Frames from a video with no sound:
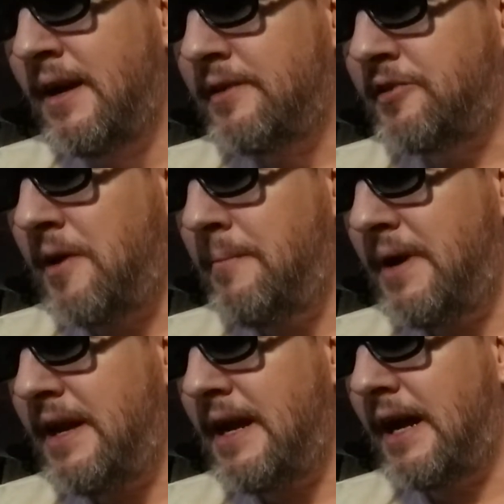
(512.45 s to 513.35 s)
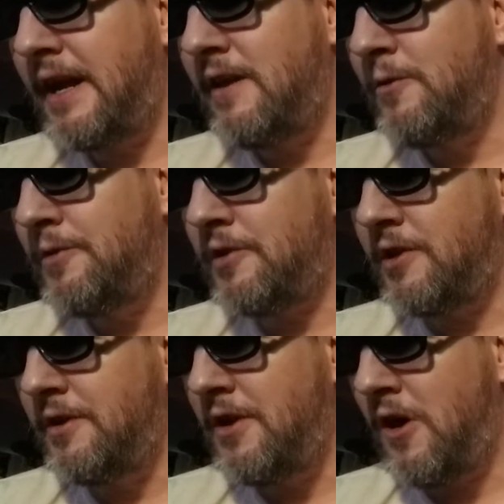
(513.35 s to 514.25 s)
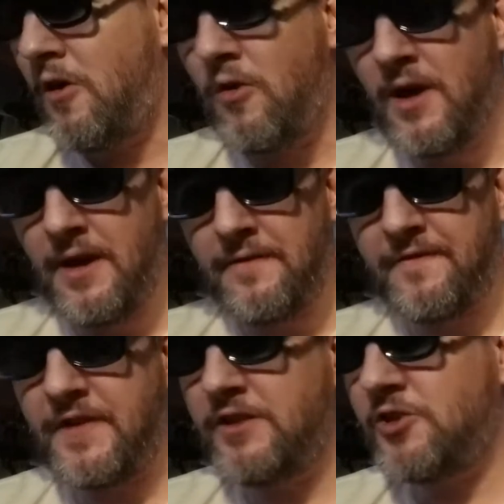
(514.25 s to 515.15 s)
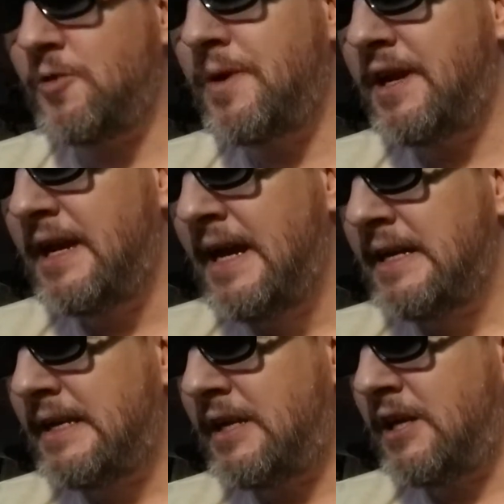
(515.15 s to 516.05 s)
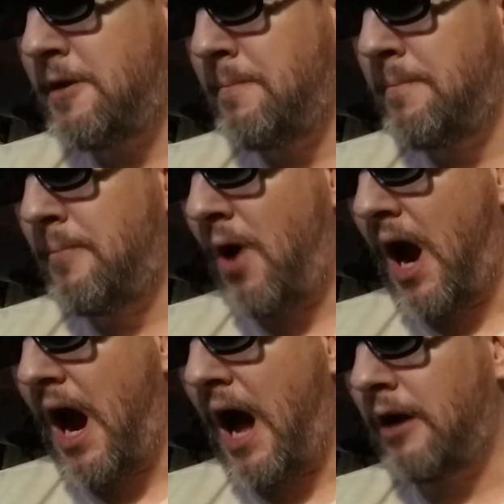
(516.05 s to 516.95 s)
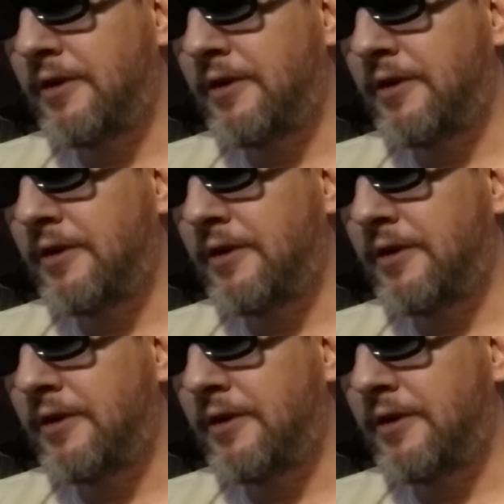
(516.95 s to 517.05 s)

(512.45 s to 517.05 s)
somebody I used to know, featuring Kimbra.